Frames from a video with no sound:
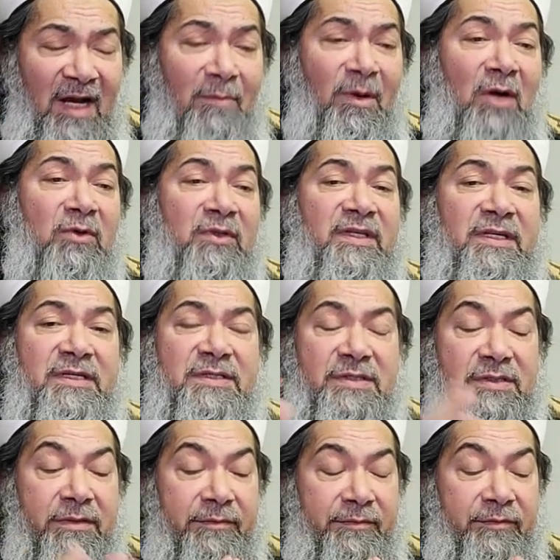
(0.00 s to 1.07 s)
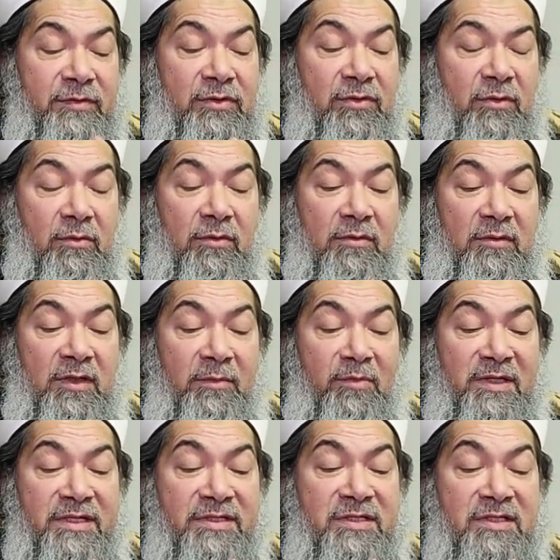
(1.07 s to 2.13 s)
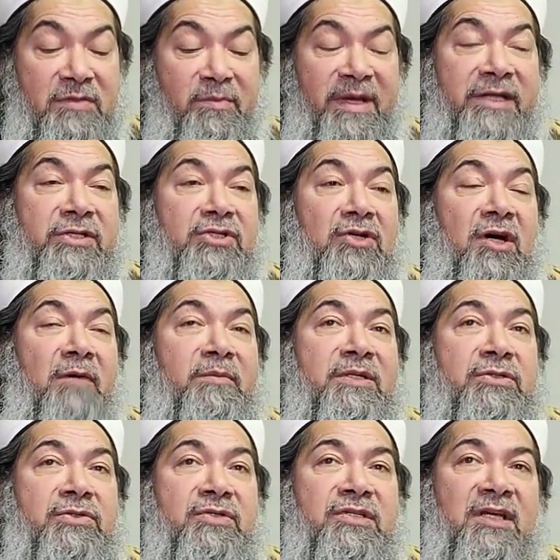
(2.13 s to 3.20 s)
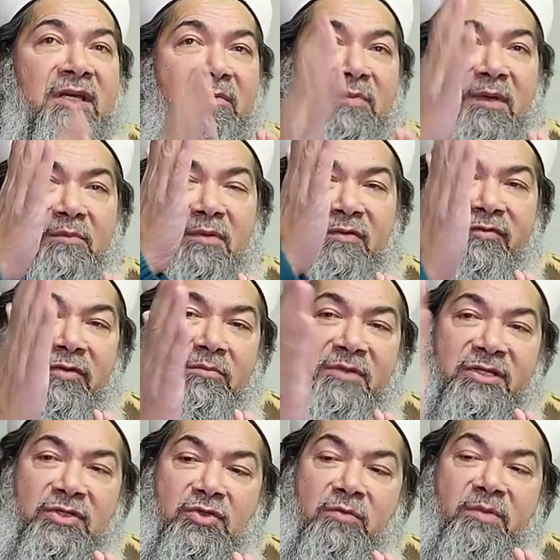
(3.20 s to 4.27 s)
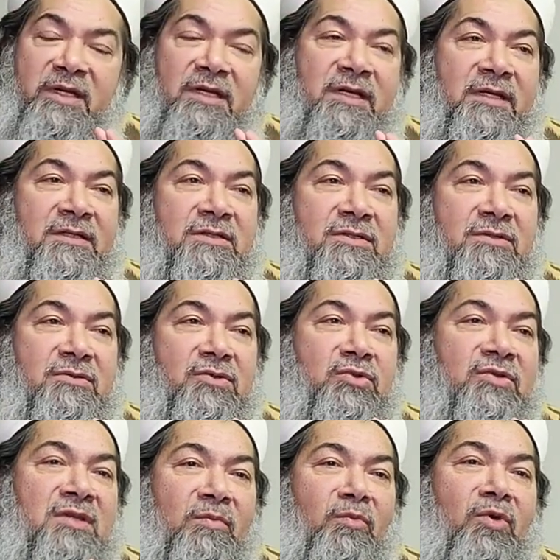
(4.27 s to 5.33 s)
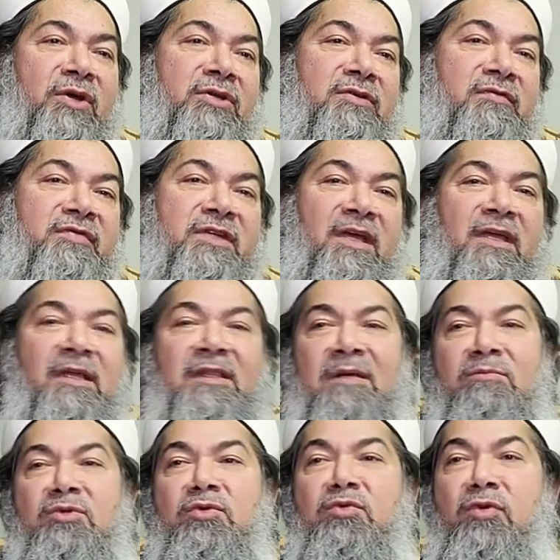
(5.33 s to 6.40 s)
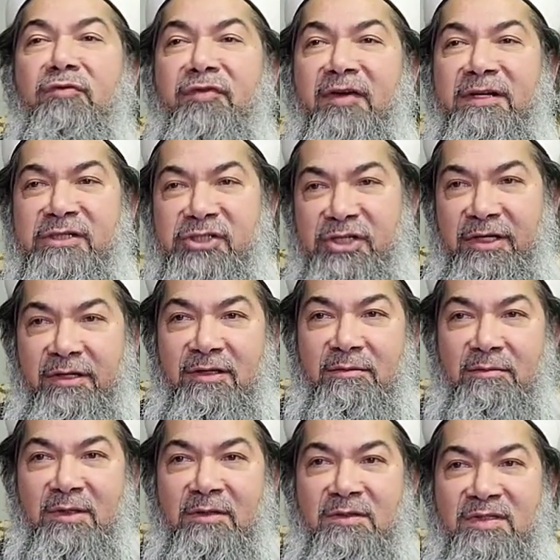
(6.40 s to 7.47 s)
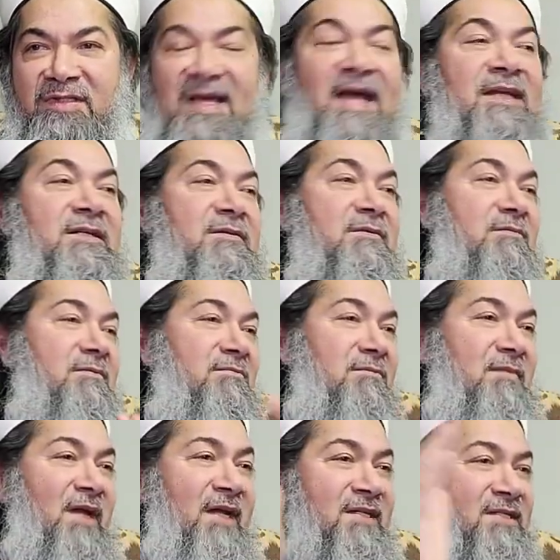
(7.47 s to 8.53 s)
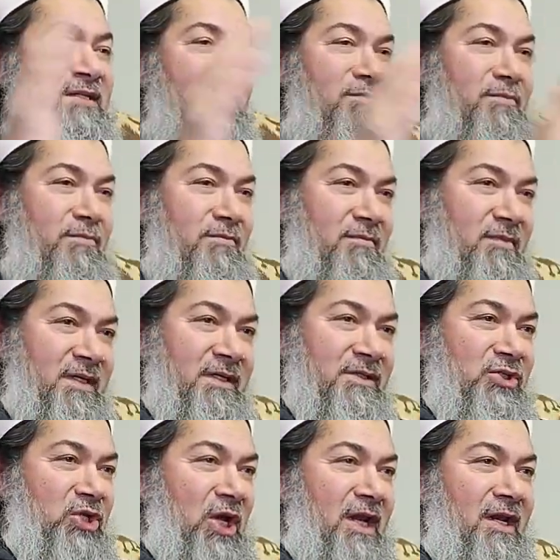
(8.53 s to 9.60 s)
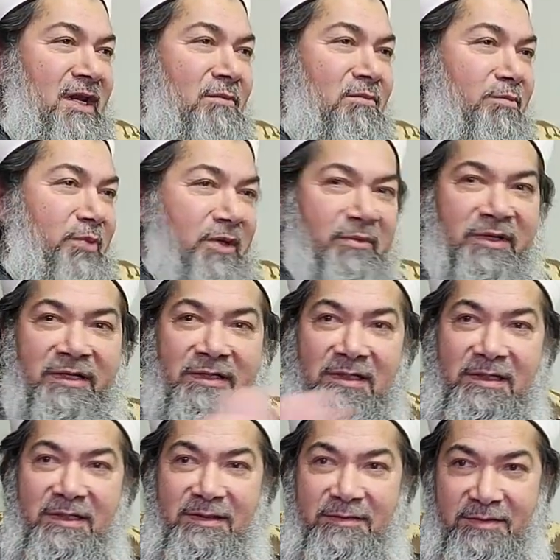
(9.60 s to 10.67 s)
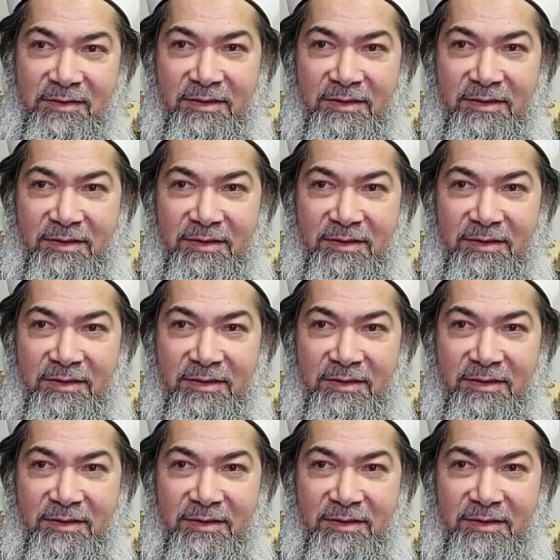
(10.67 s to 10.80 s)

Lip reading: about these. So Iblis's main job is to take people from disobedience to the point of taking them to kufr and shirk, because that ends up in Jahannam permanently.